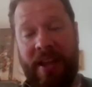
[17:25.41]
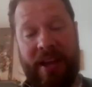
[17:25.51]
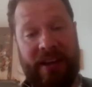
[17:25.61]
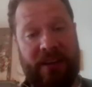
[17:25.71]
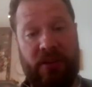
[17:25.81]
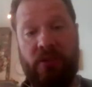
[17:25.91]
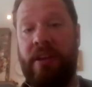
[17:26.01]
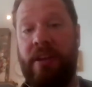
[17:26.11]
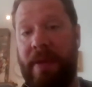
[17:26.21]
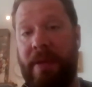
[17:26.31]
and
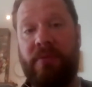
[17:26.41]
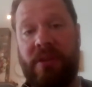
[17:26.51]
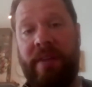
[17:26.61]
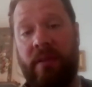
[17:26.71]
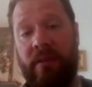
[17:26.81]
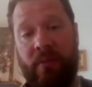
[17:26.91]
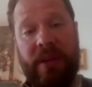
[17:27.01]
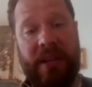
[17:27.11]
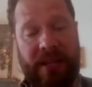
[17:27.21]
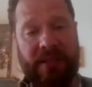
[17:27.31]
usually people travel on weekends.